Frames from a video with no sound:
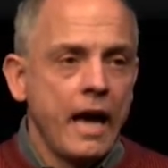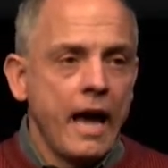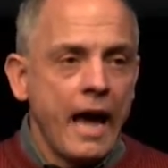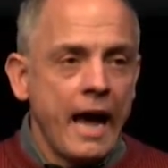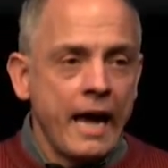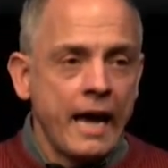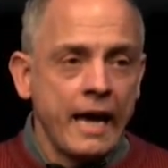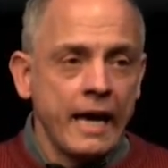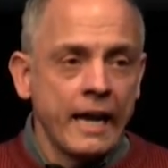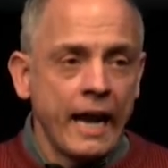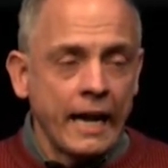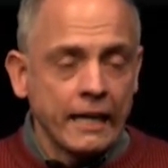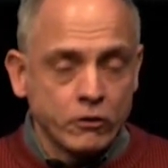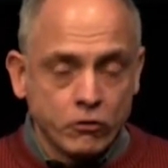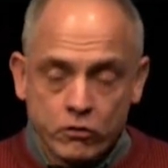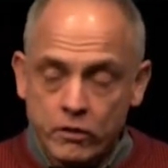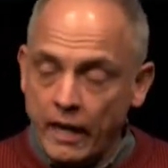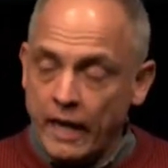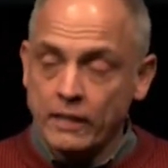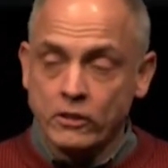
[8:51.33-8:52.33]
And
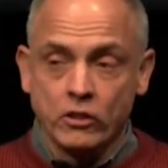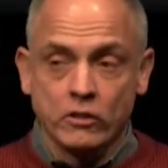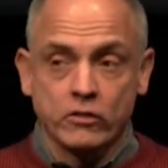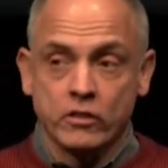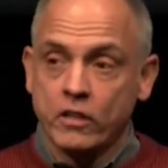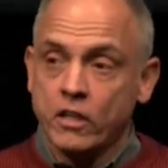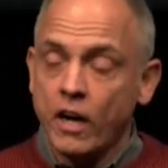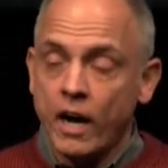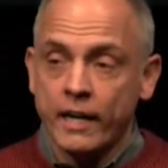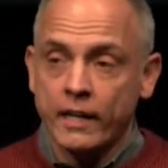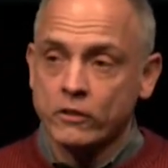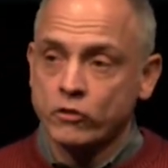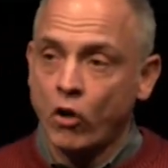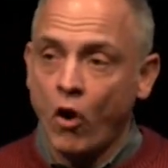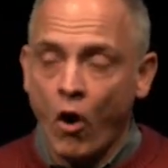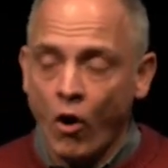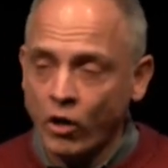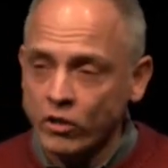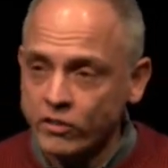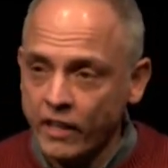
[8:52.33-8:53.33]
I just cut as
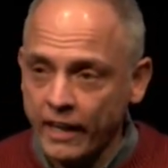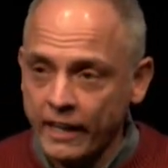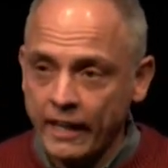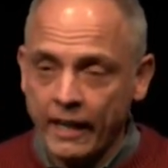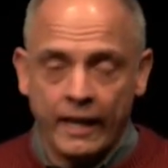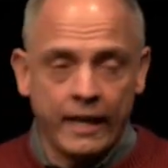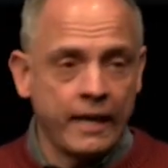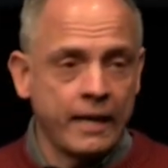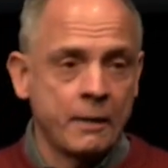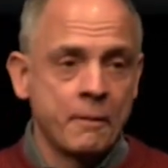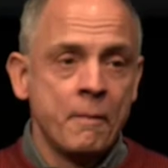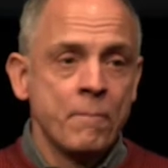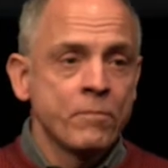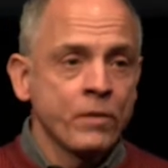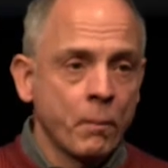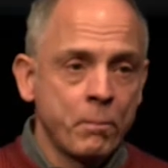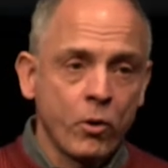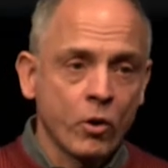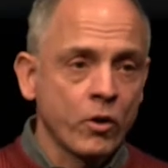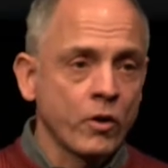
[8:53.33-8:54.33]
hard as I can,
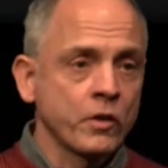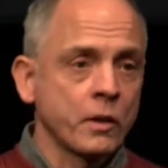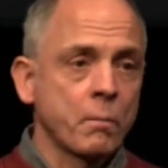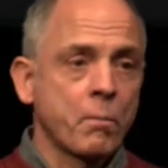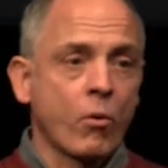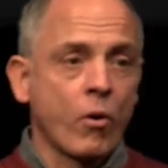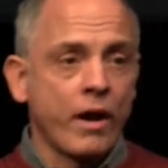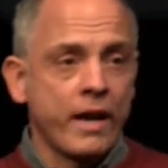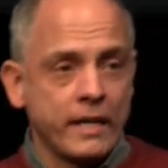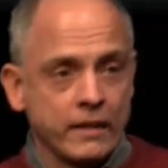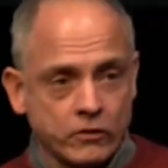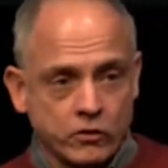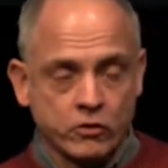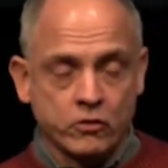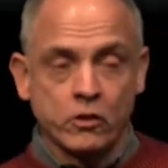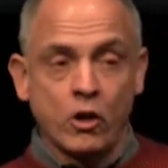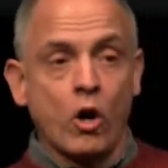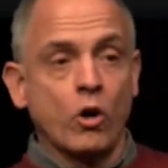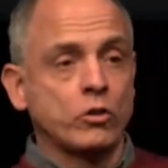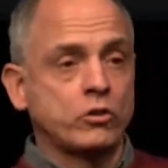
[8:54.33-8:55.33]
put on the brakes,
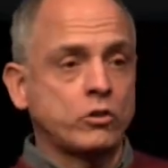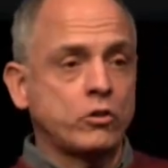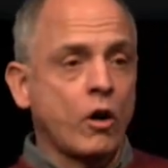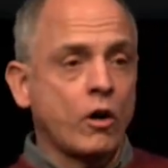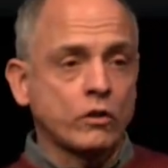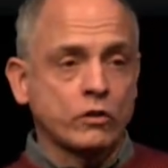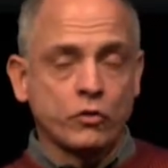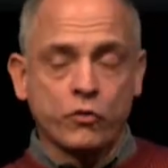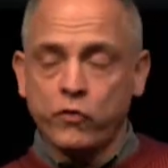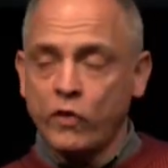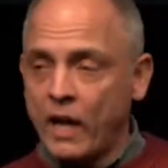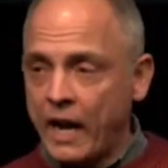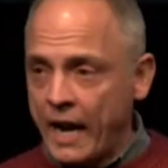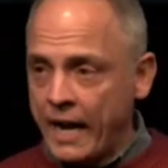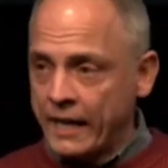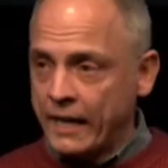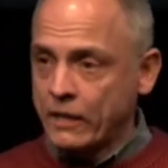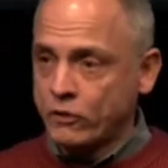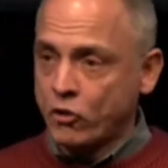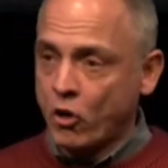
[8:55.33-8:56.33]
snow starts
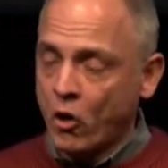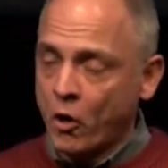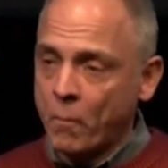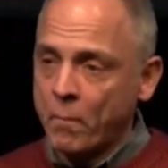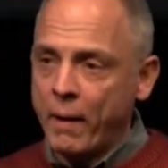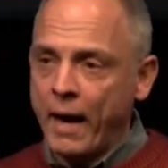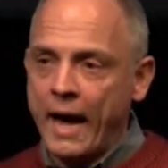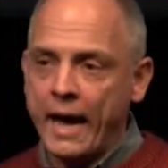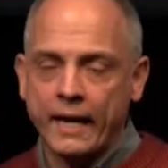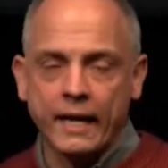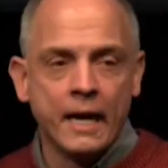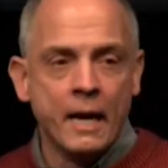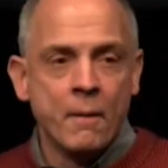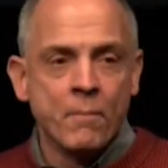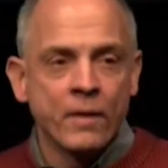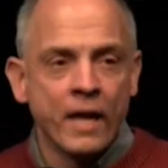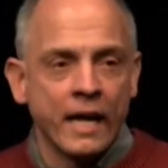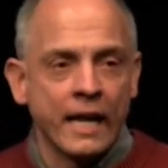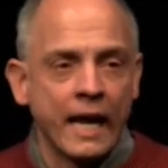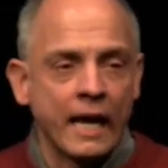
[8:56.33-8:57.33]
flying, I turn back,
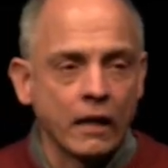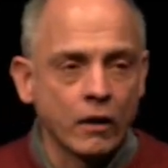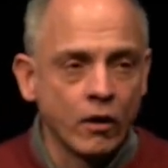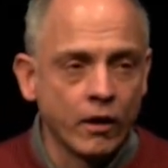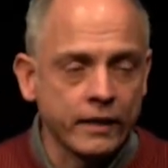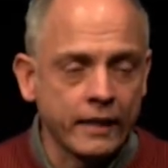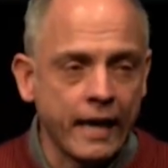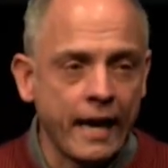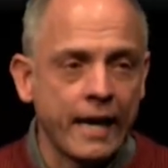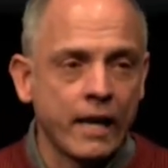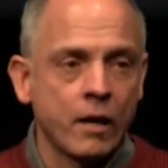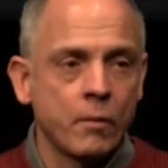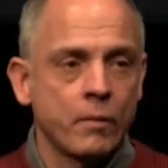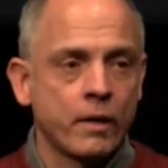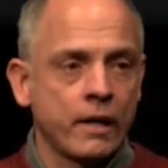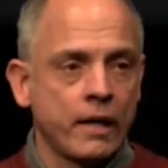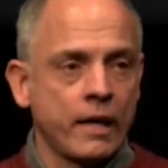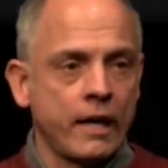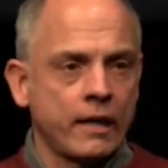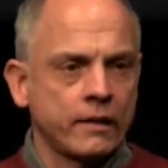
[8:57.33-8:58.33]
and I look at him,
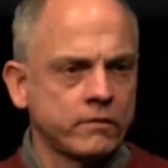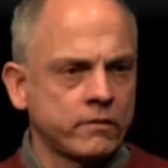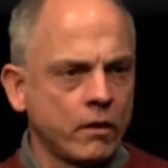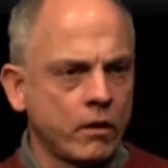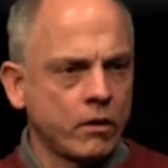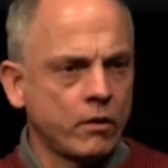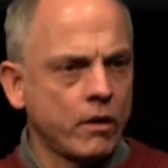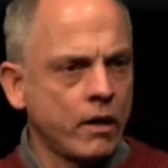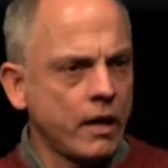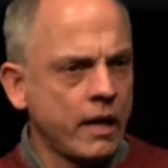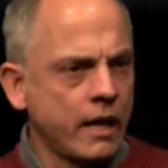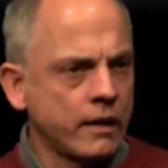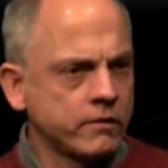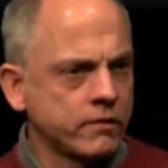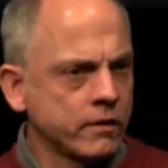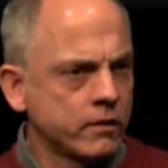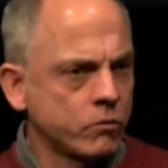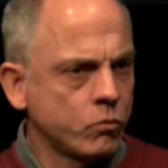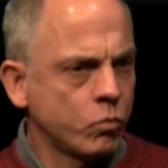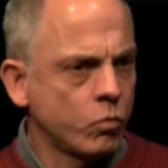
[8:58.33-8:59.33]
and I
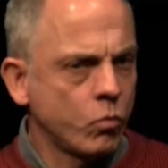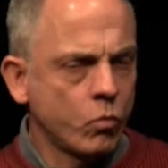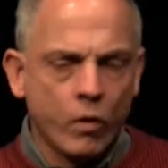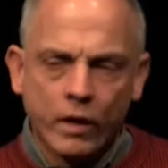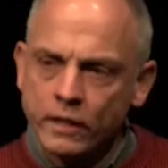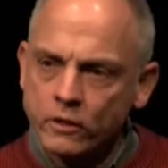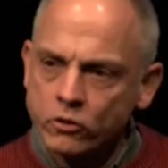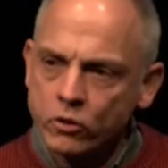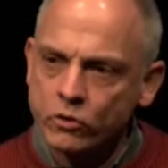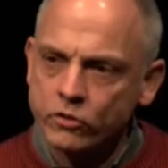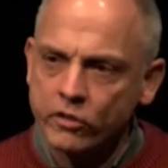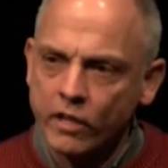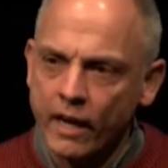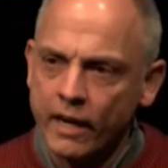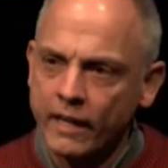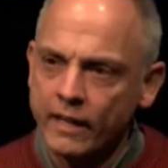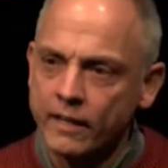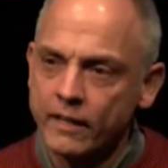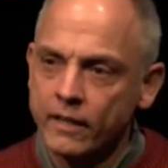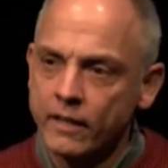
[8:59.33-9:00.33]
said, what did you
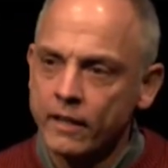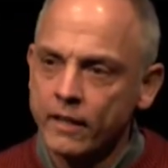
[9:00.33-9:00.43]
say?